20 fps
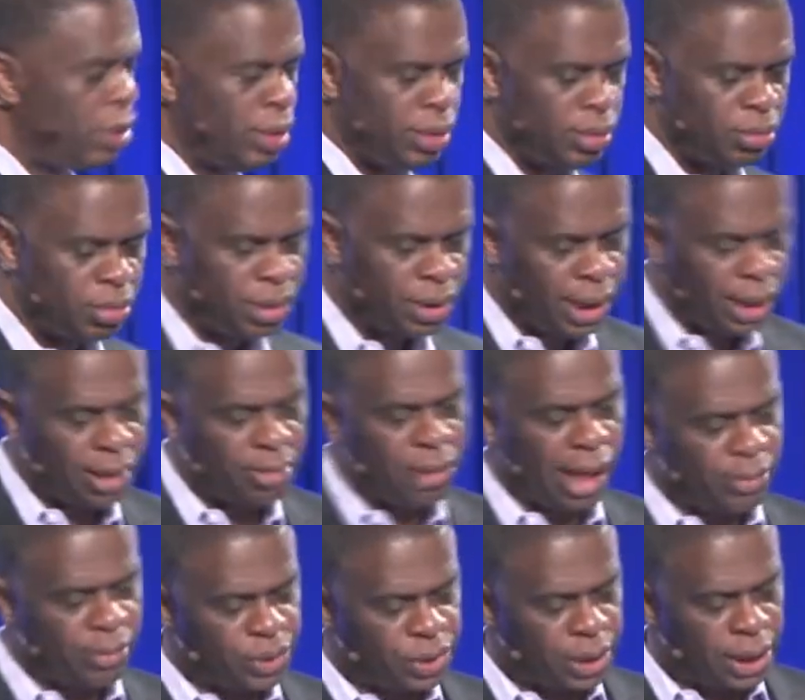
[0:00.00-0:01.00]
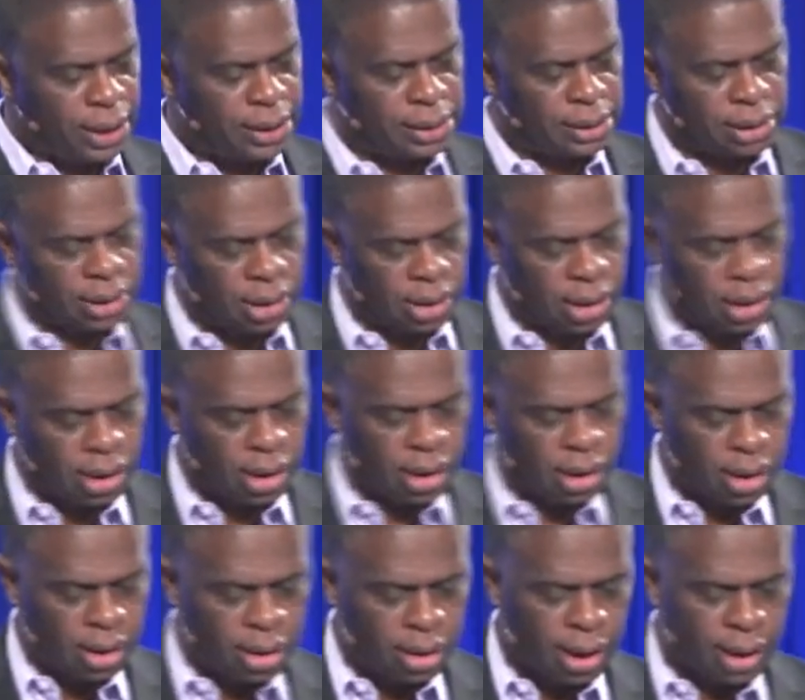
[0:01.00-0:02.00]
But then the Bible says
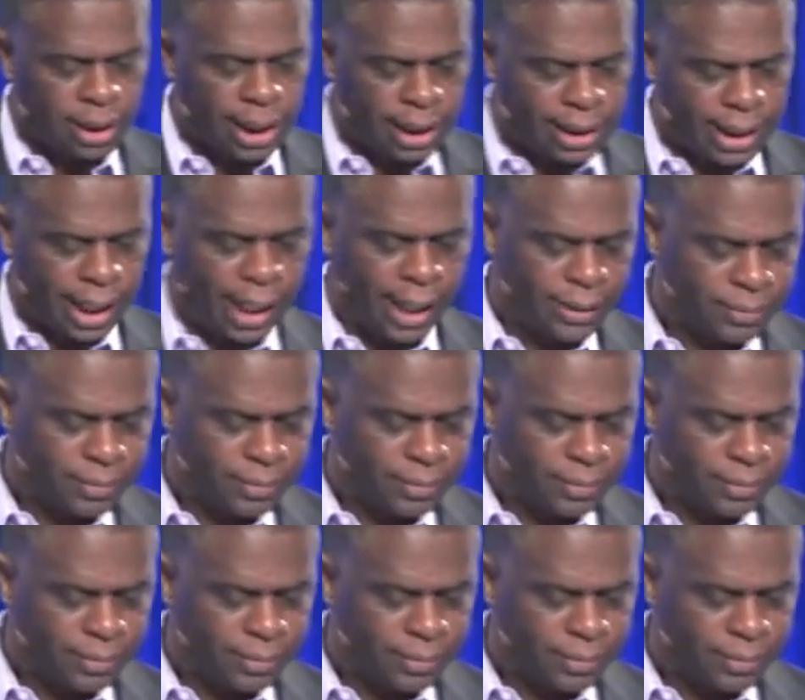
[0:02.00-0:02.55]
that they died.